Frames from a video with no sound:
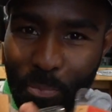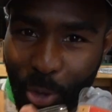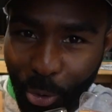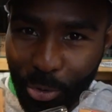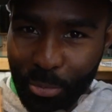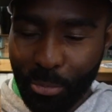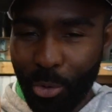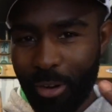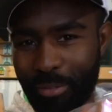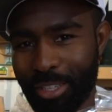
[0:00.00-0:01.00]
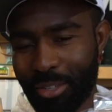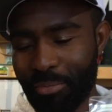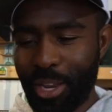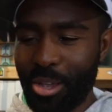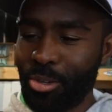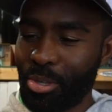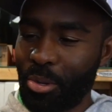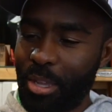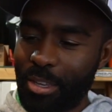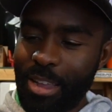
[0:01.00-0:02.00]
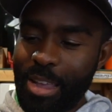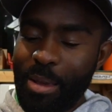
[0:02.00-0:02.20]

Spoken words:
Golden Boy. I've done some videos on this.